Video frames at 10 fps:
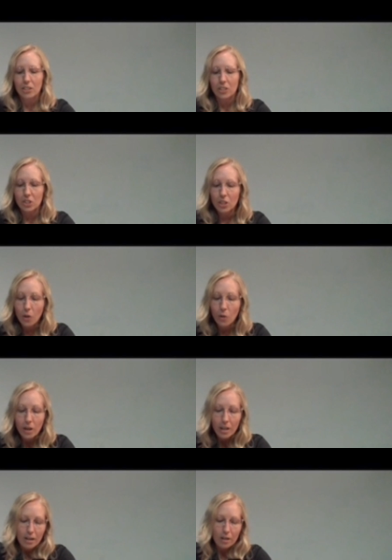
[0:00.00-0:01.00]
So,
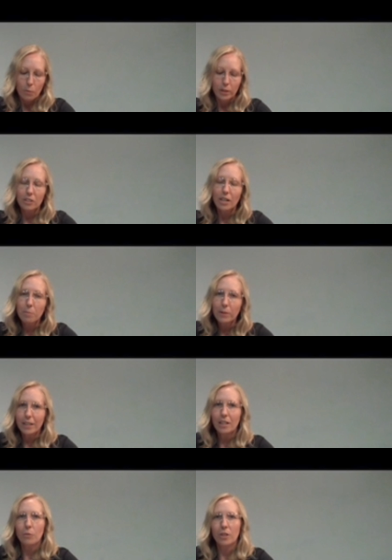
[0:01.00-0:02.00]
when you're done
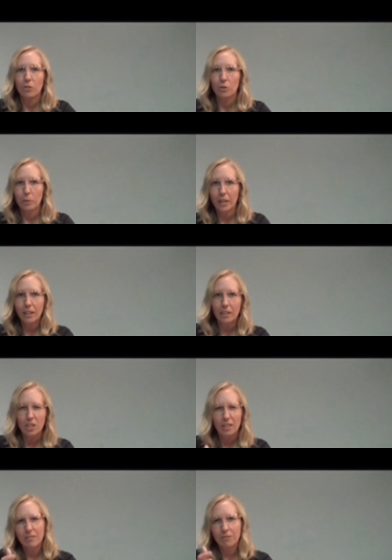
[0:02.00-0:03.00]
playing with oobleck and
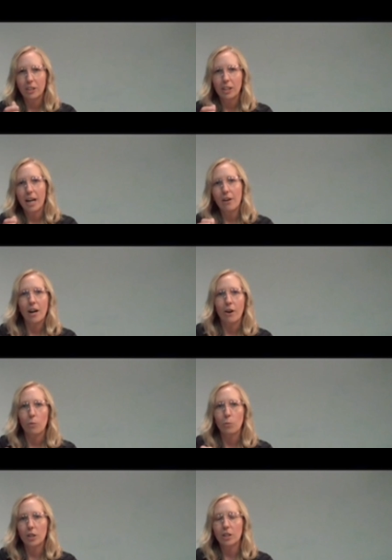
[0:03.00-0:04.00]
done figuring out how
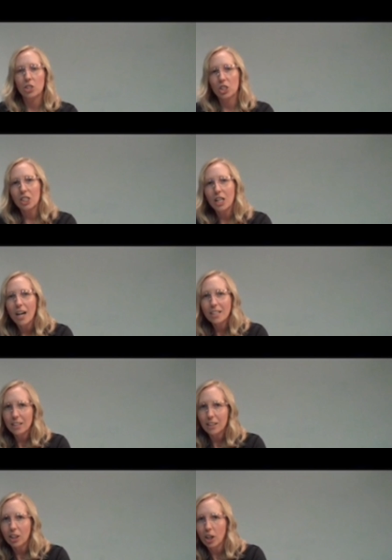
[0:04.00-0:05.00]
it works, just toss
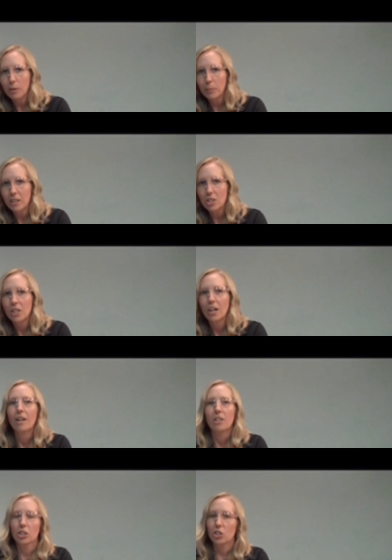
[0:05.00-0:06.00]
it in the garbage.
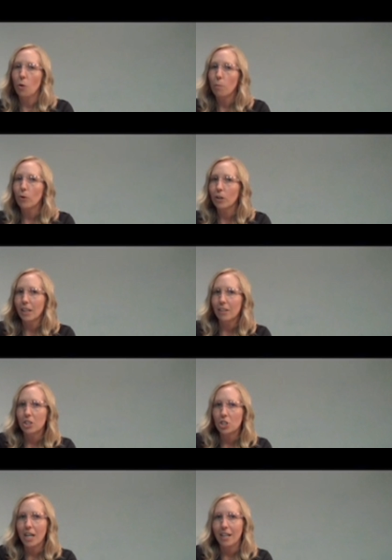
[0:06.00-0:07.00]
Just don't pour it down
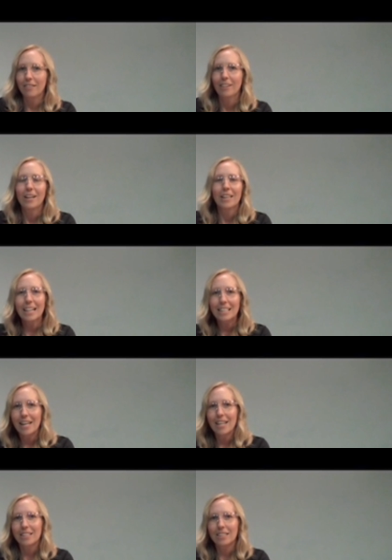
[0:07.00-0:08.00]
the drain. That's
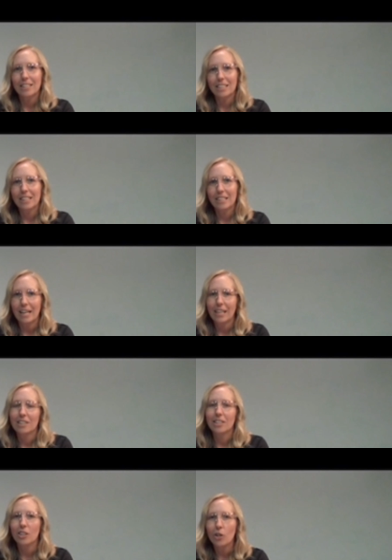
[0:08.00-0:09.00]
Science in 60
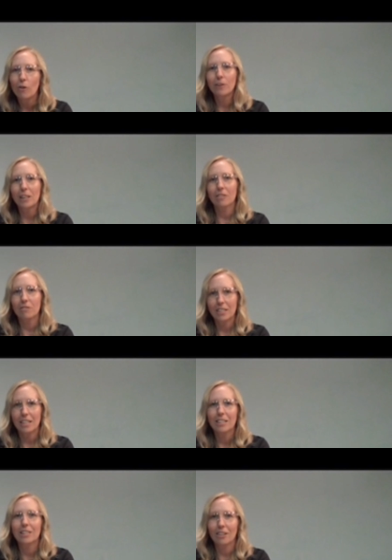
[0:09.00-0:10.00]
Seconds, and don't forget to visit
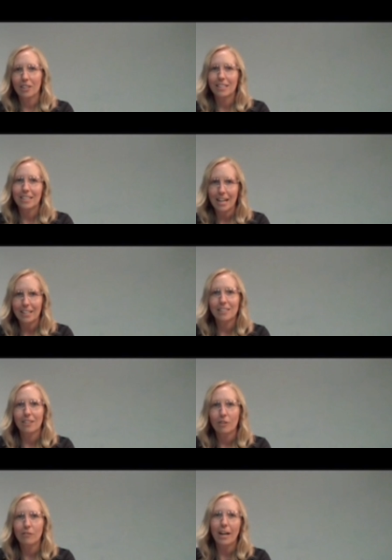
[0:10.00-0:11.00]
us here at the Science
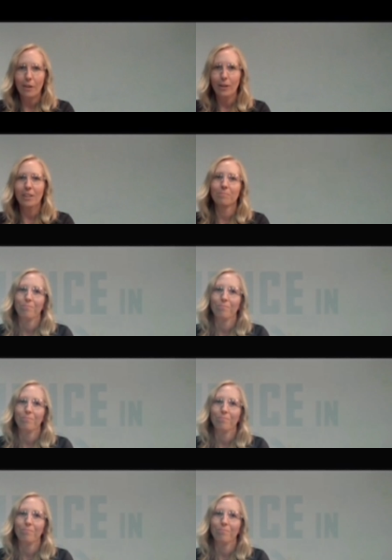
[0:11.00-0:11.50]
Center of Iowa.